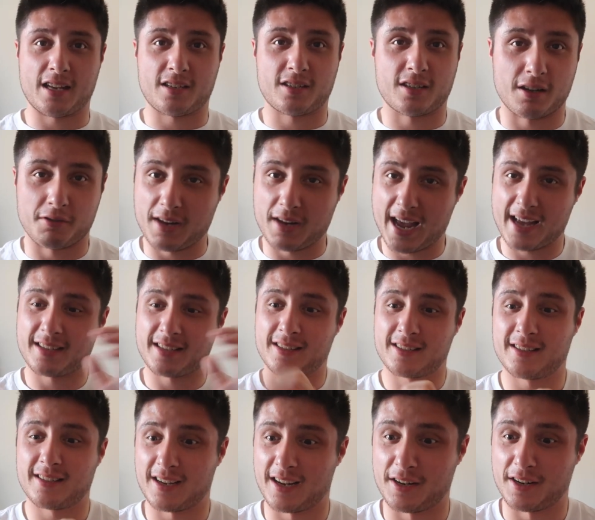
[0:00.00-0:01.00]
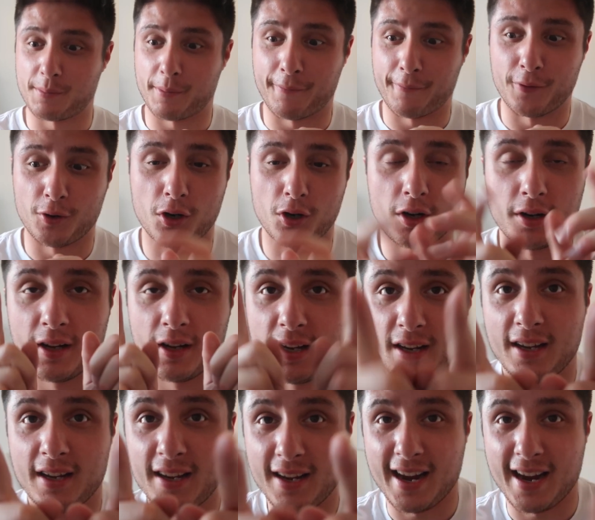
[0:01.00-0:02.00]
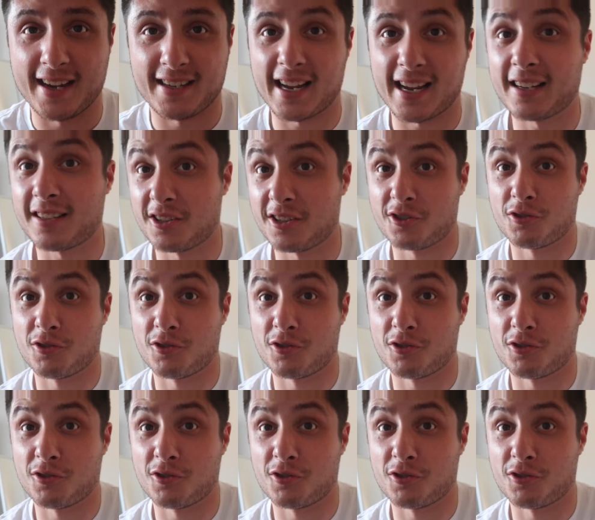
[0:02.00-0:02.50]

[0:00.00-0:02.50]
So yes, at number four is Edgar